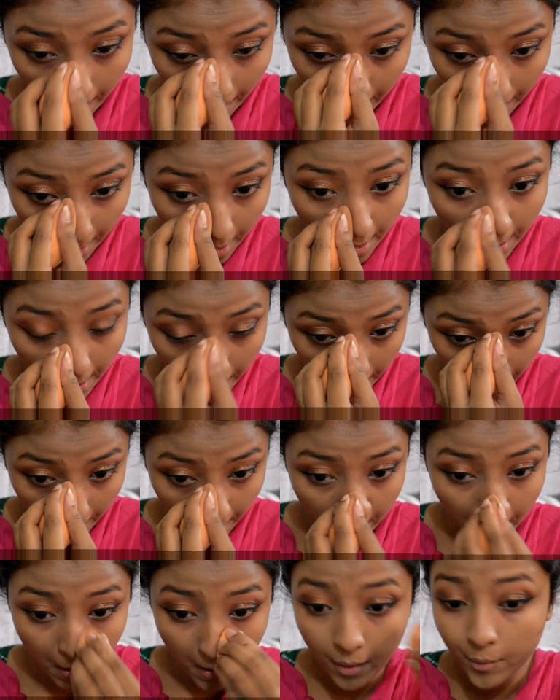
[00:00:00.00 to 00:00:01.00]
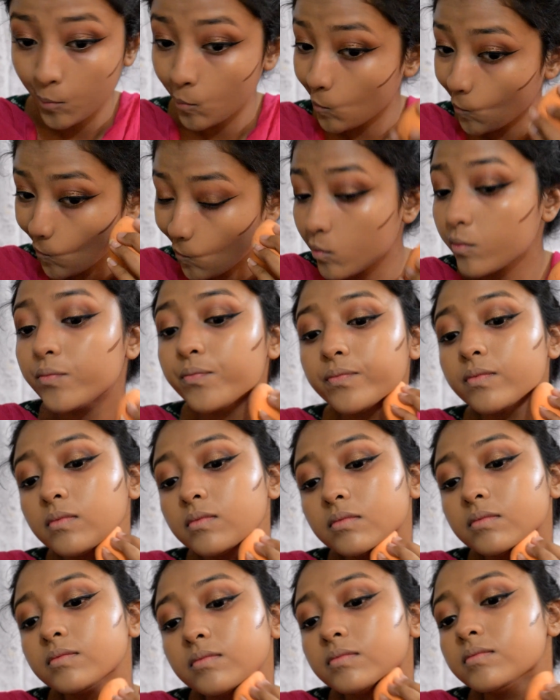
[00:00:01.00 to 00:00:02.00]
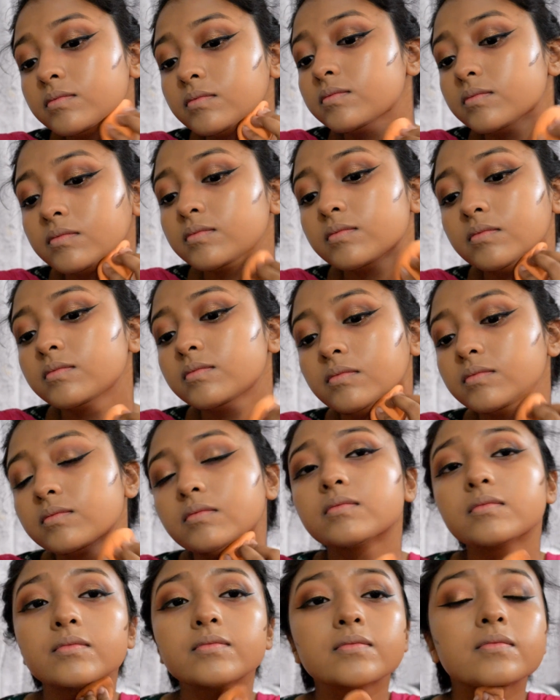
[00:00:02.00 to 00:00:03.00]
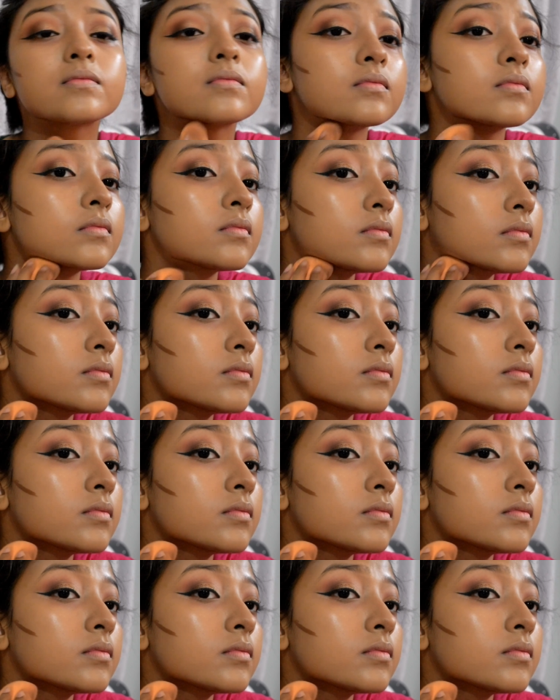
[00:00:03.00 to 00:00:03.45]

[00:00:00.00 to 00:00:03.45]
and then I'll be blending it out with my beauty